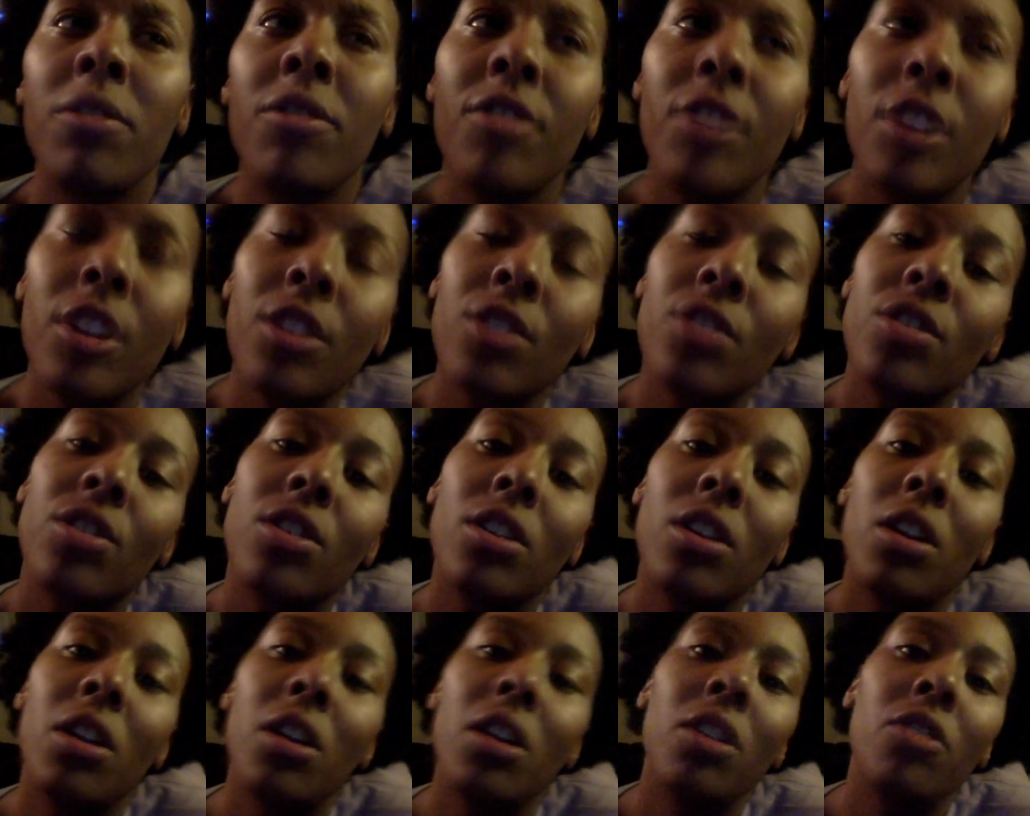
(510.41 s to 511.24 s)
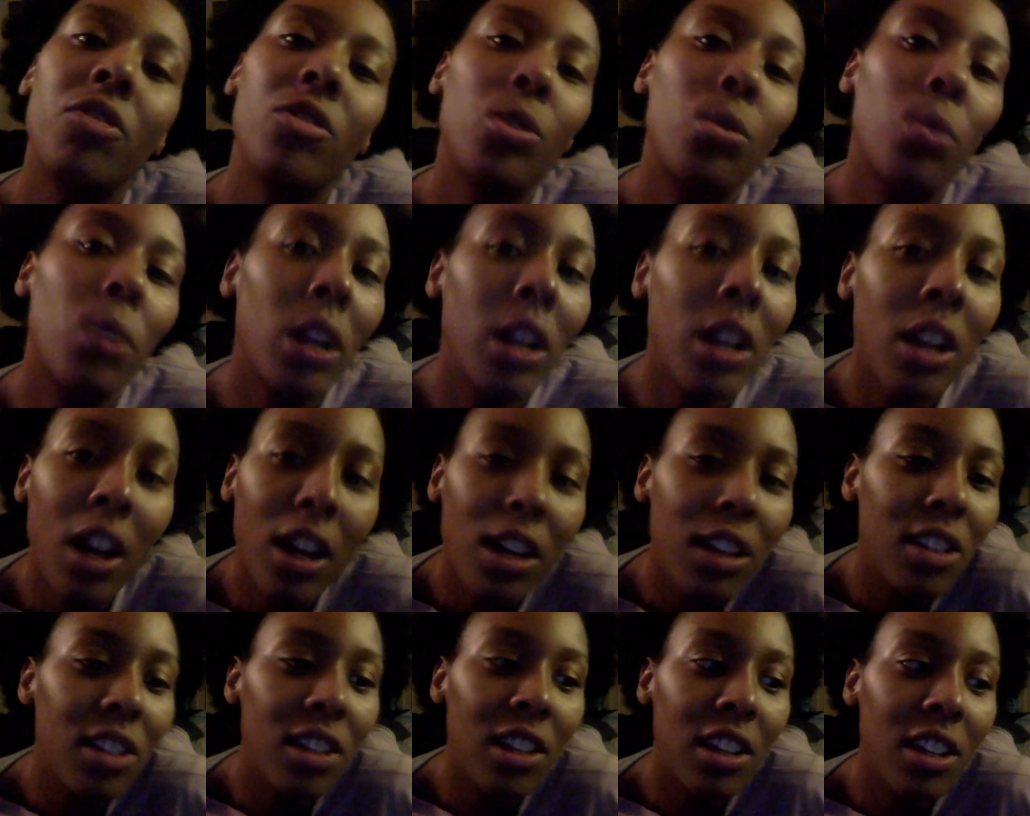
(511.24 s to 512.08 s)
1st of
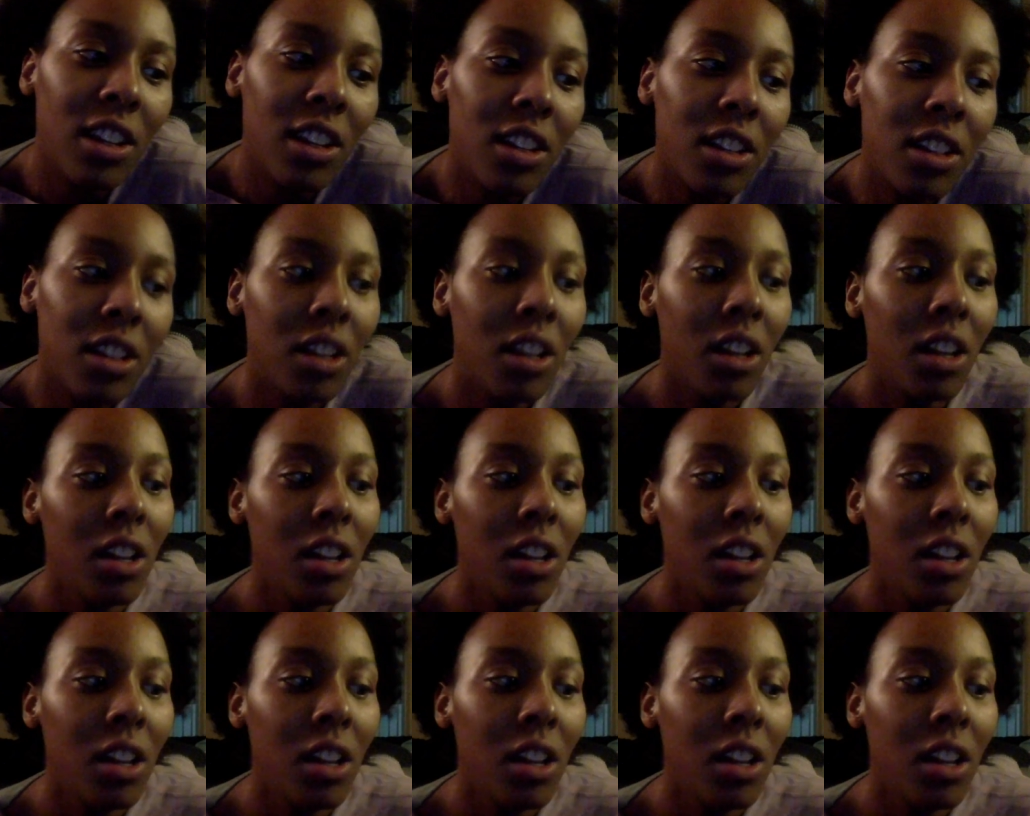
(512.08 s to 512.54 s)
2019.